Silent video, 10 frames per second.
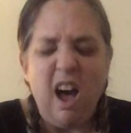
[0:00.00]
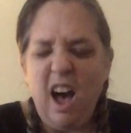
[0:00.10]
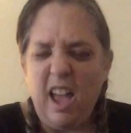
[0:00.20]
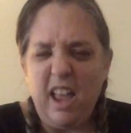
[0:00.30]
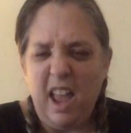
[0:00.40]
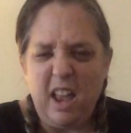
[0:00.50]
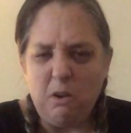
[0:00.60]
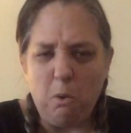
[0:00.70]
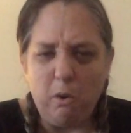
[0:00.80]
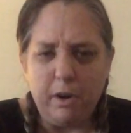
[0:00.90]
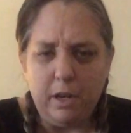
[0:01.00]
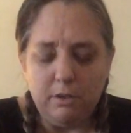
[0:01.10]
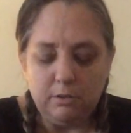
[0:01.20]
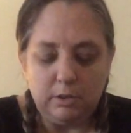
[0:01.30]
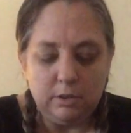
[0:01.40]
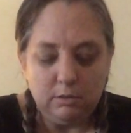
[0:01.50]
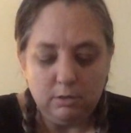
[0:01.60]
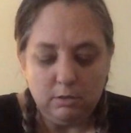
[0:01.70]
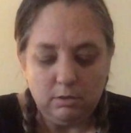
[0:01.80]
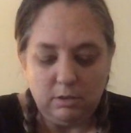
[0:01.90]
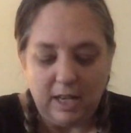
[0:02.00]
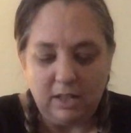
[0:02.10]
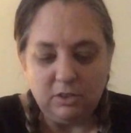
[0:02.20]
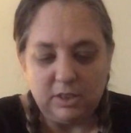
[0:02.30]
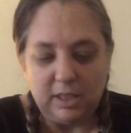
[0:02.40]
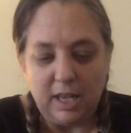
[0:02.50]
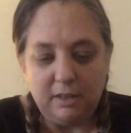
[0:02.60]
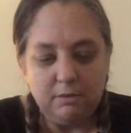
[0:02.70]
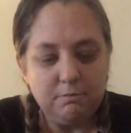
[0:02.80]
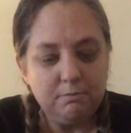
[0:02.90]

I hate Oreos, Daniel said.